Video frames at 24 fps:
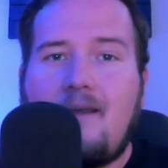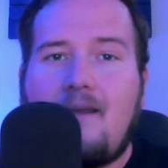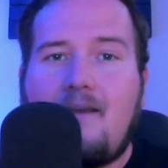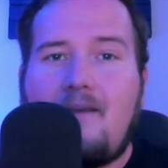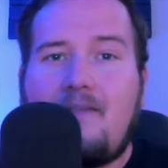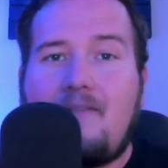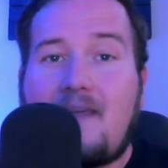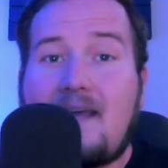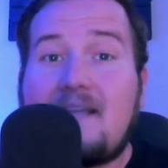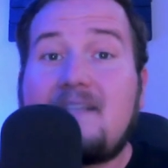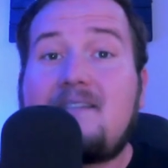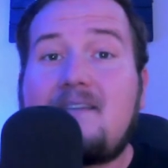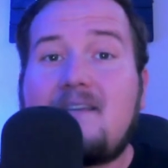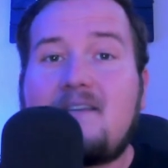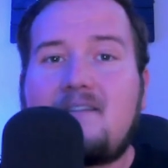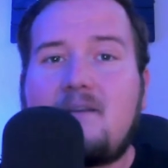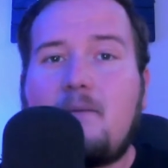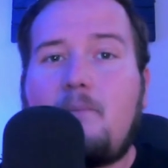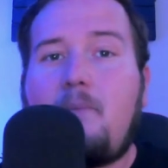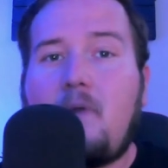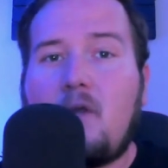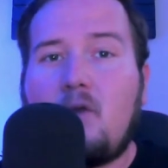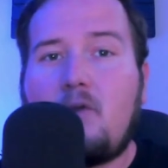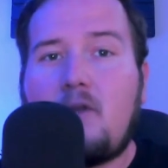That's his
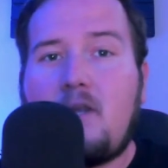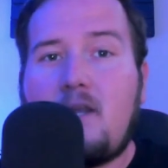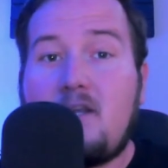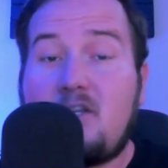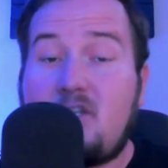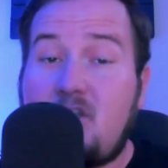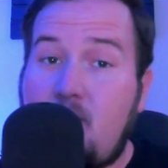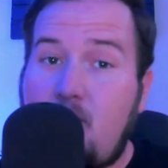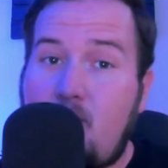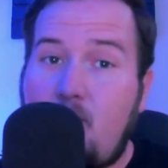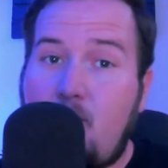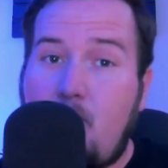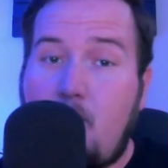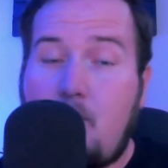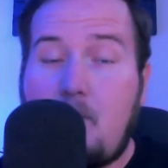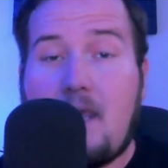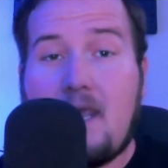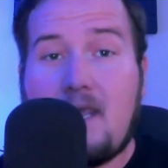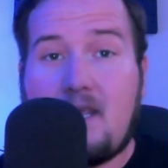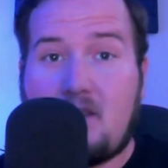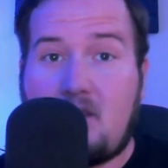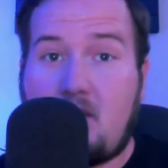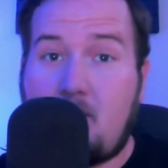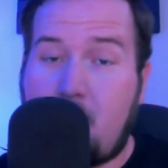ability to
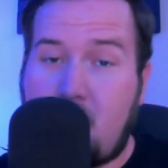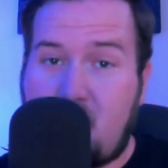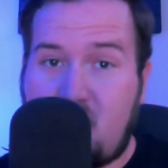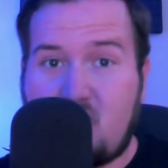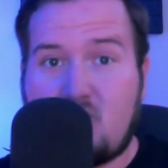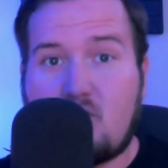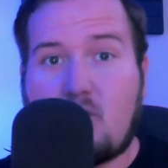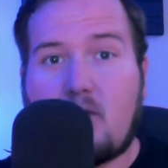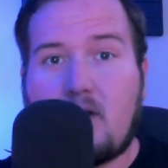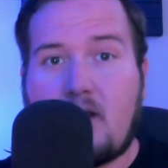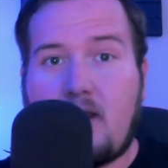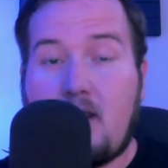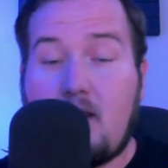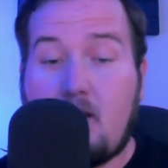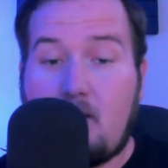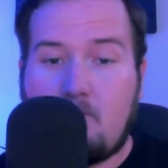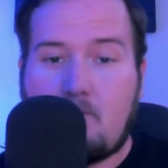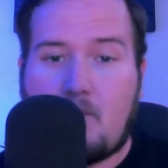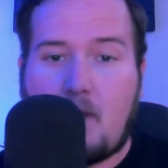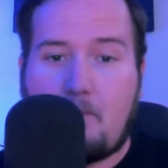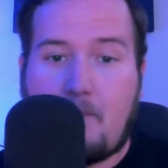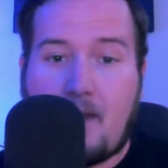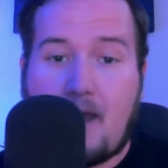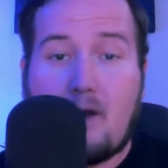make the majority,
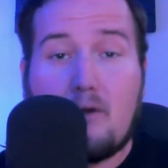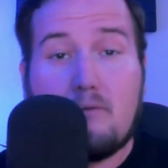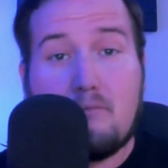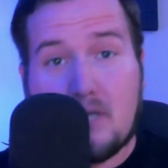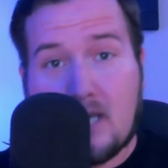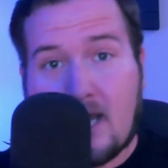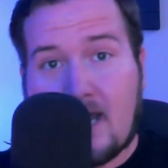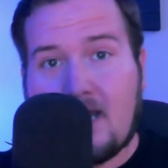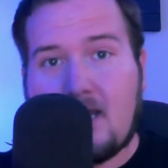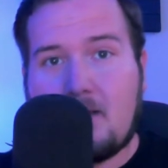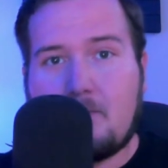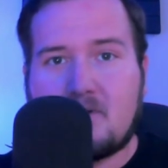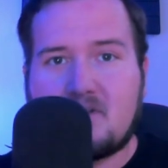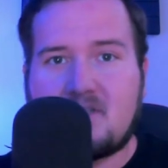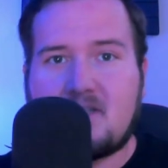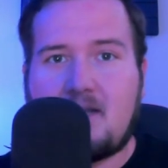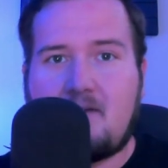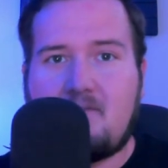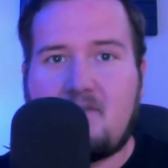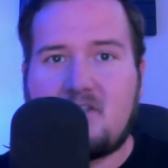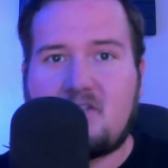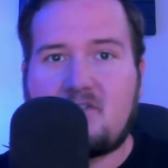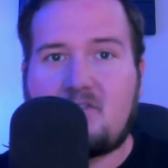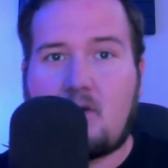about 90% of
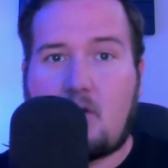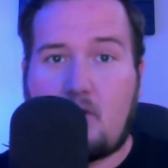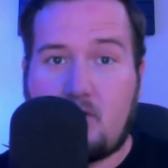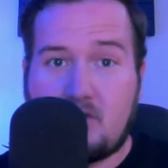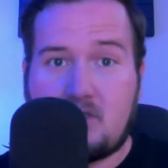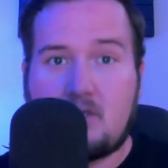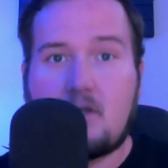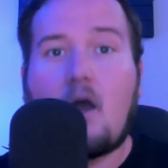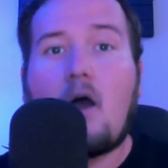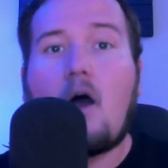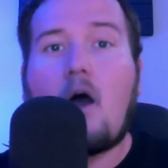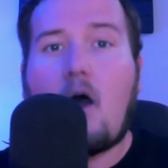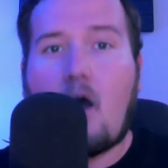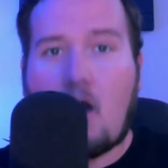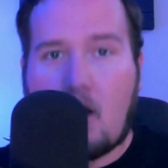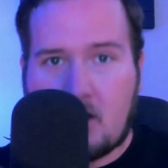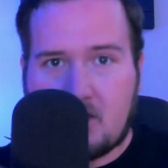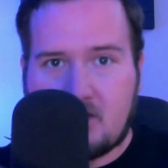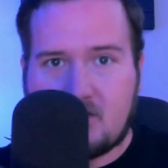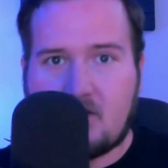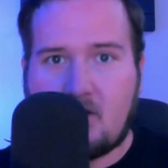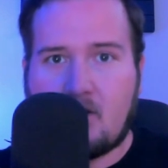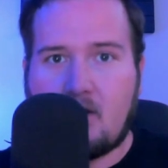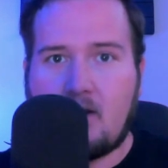his throws, on
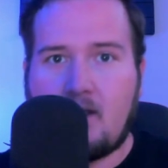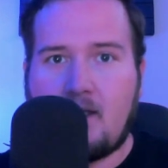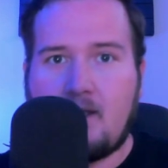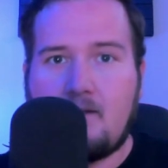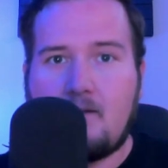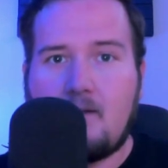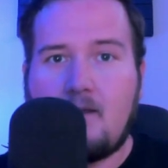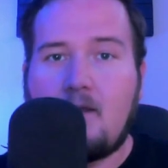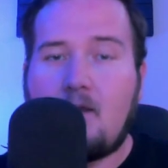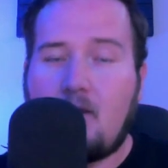target,